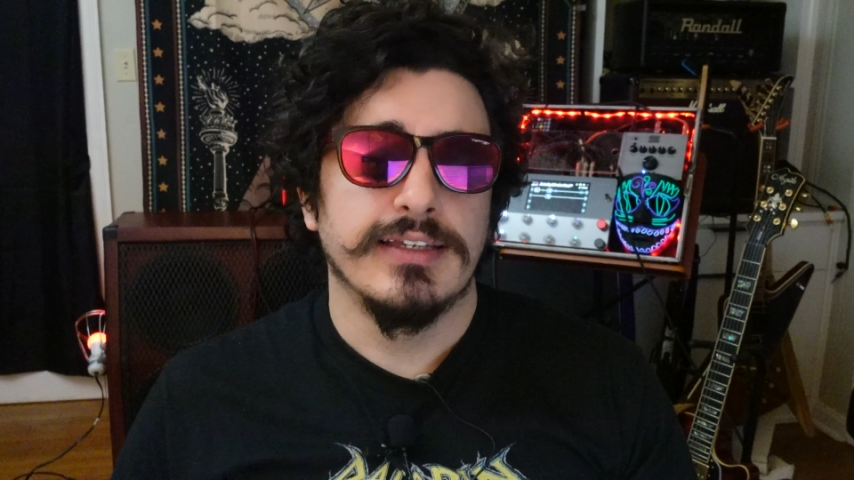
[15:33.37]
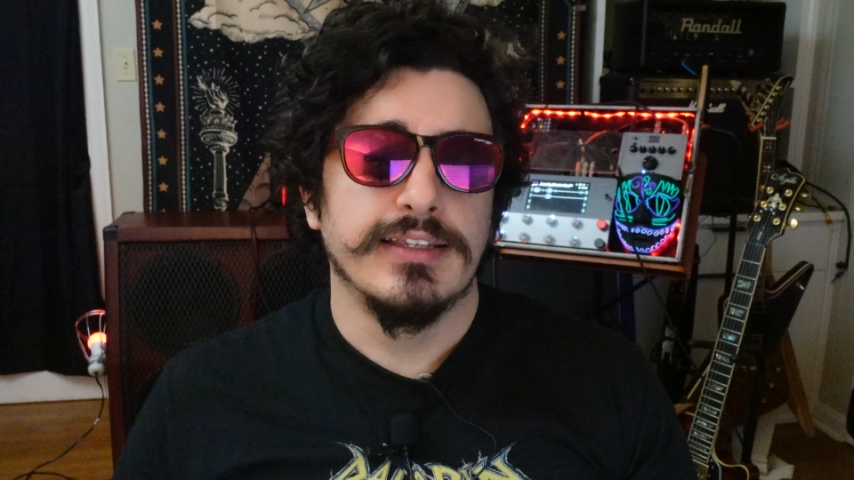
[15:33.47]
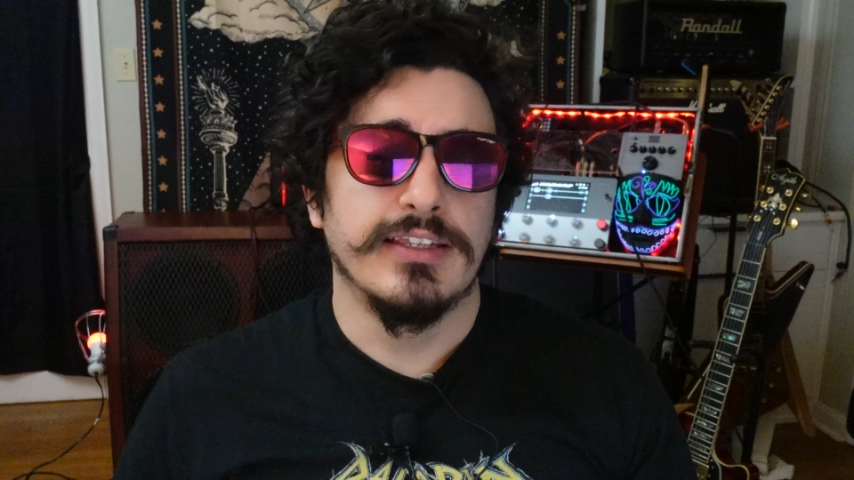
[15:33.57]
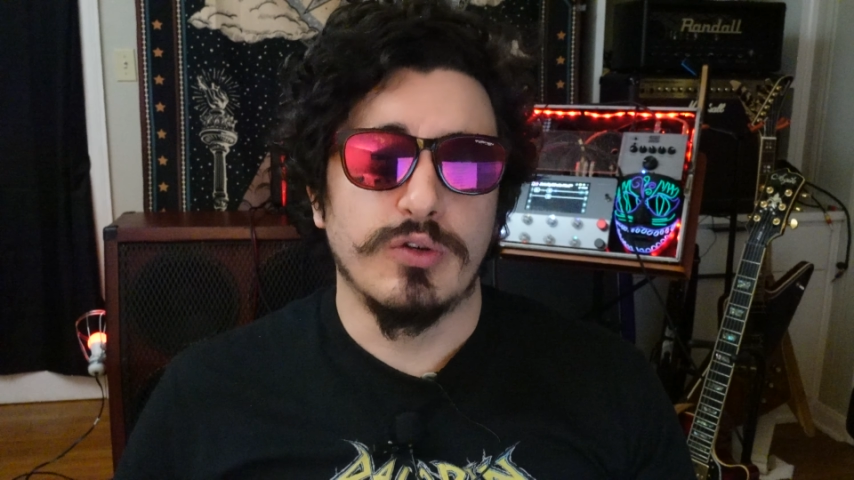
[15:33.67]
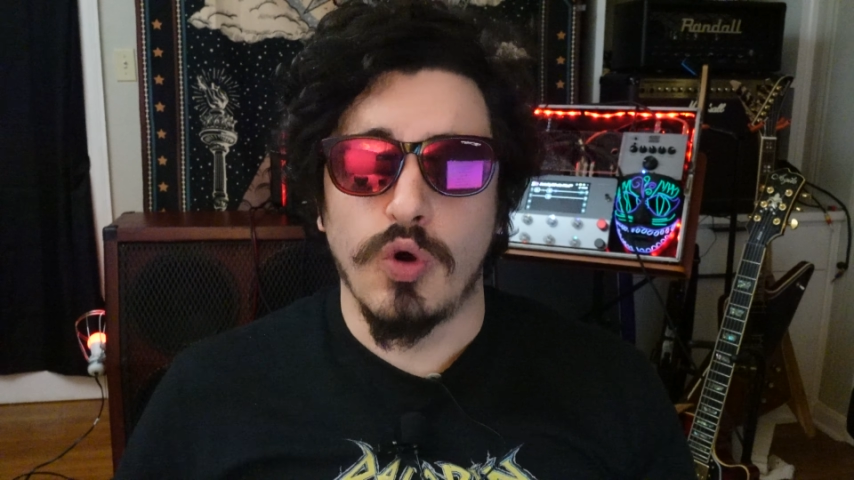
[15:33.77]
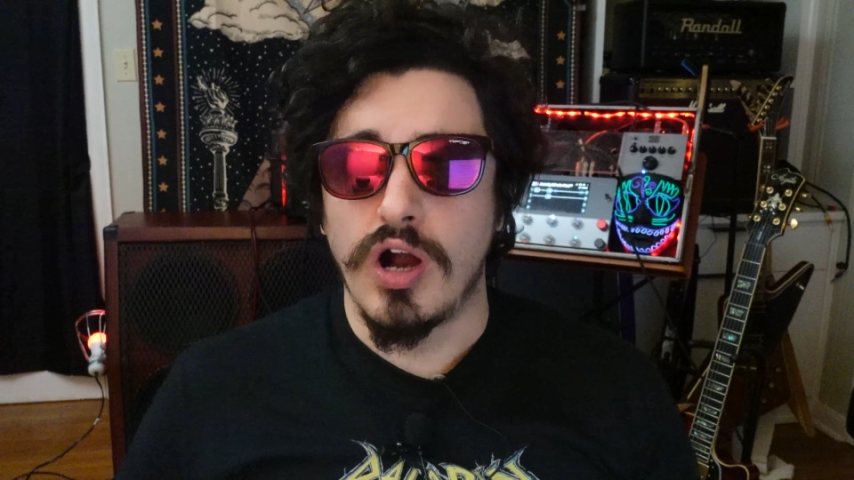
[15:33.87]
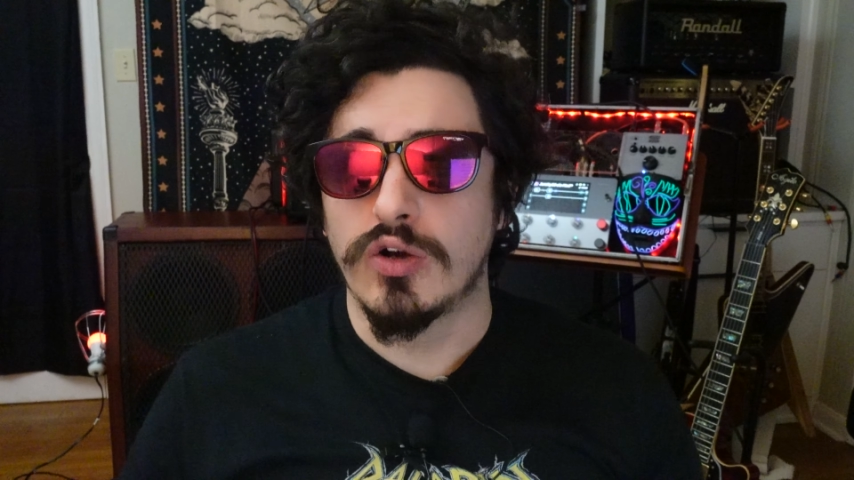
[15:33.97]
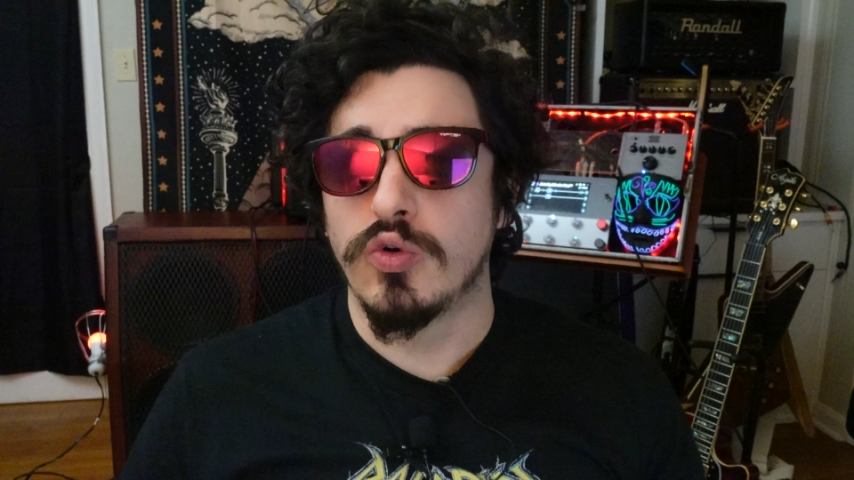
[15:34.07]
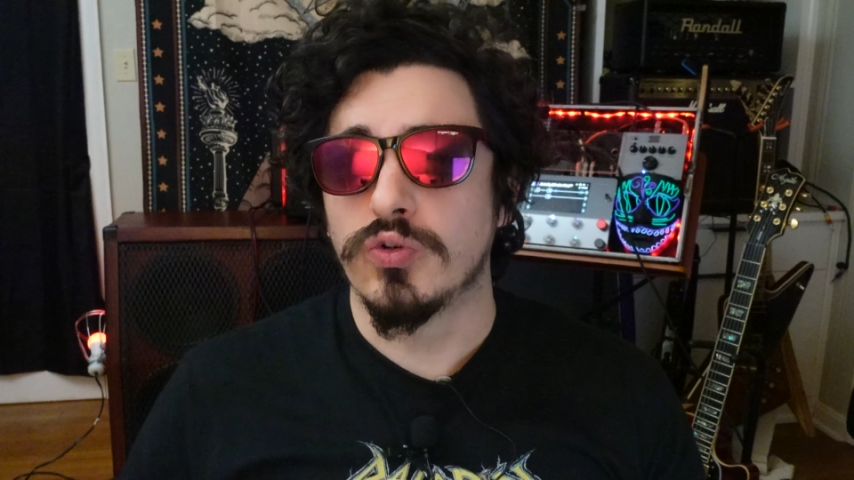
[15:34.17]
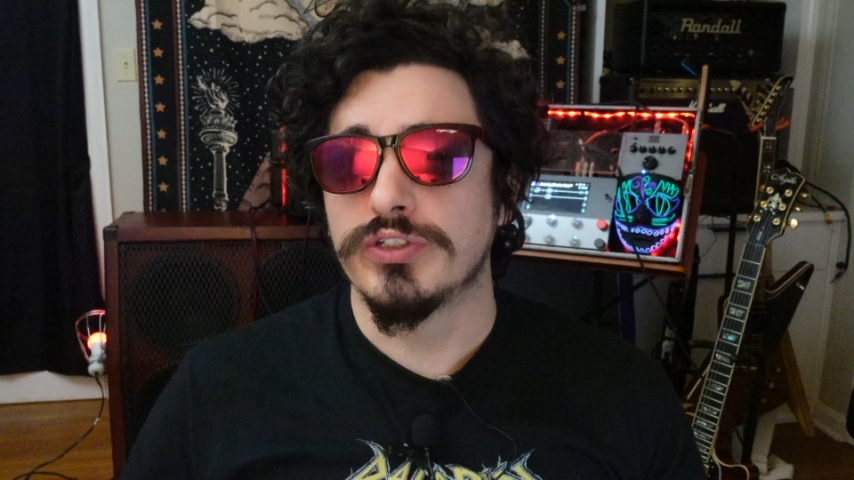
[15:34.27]
the Quad
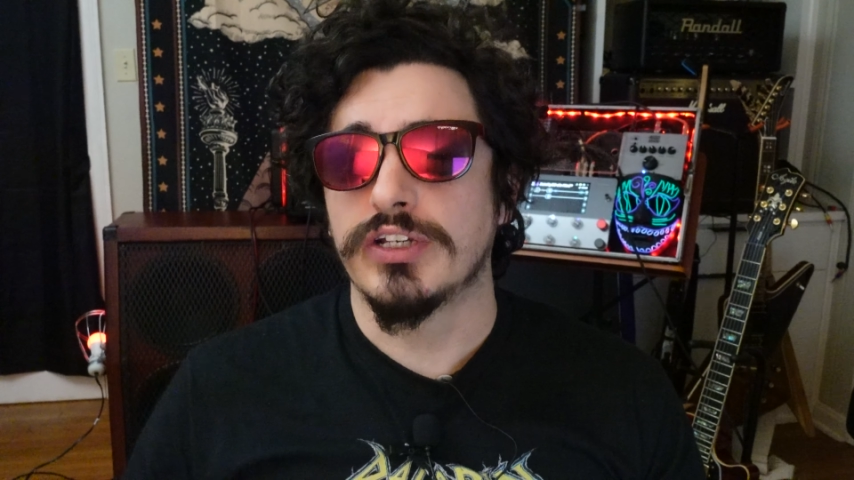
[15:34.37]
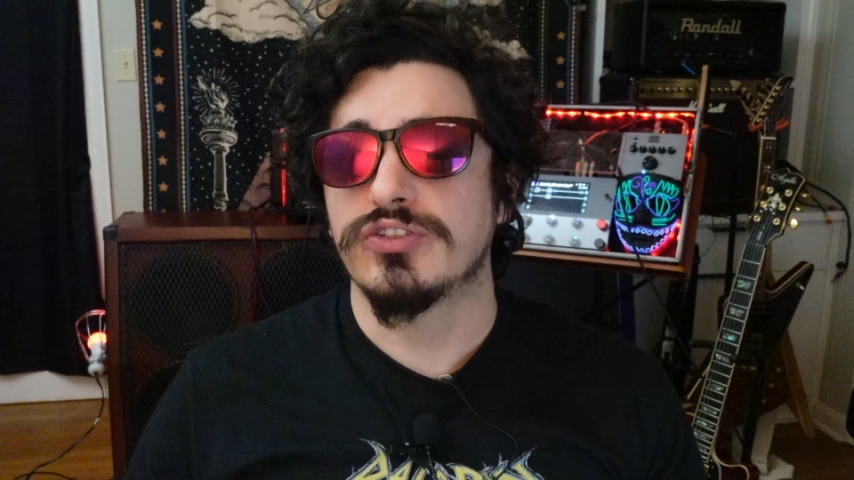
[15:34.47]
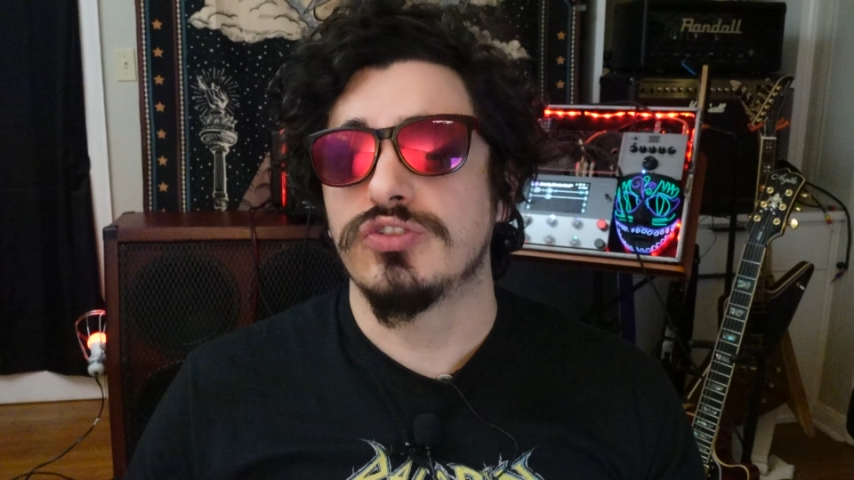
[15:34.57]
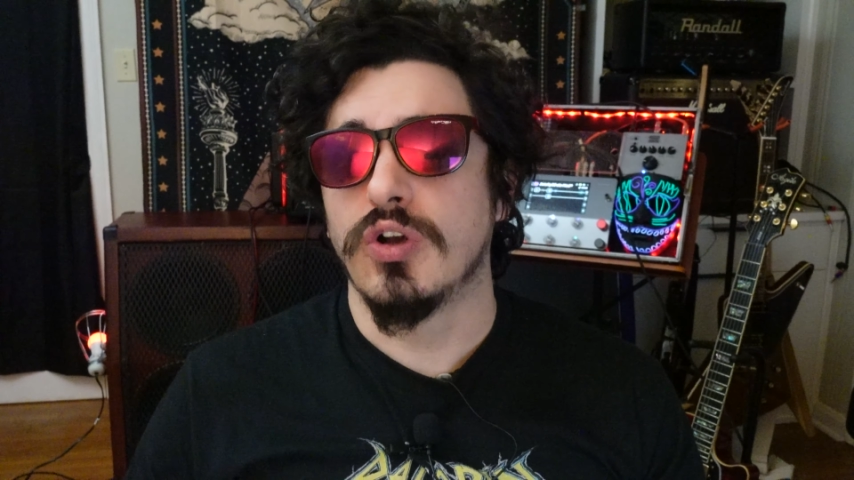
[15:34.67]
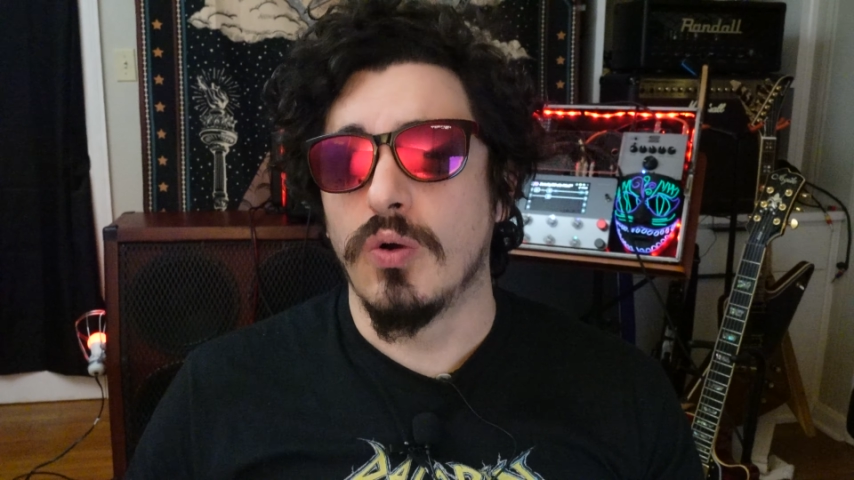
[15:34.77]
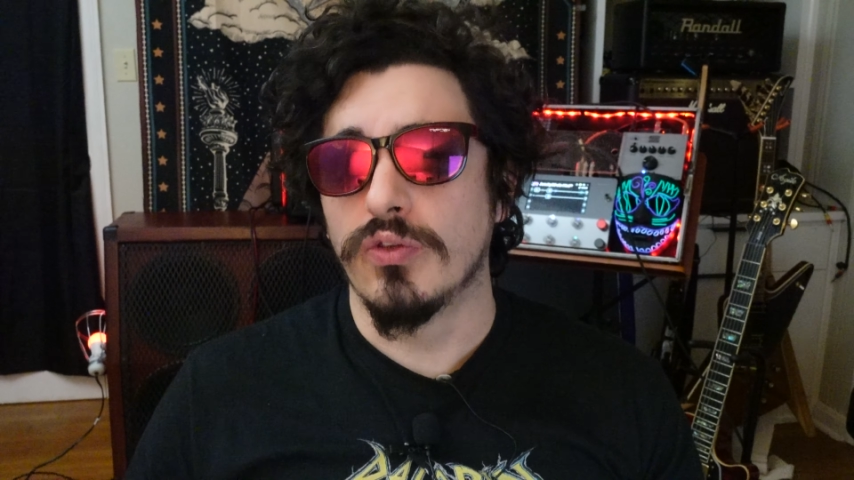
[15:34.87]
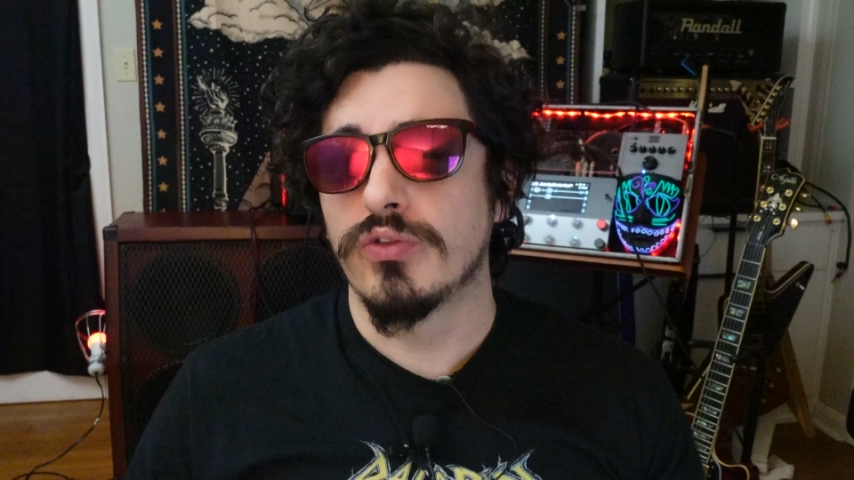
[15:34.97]
Cortex going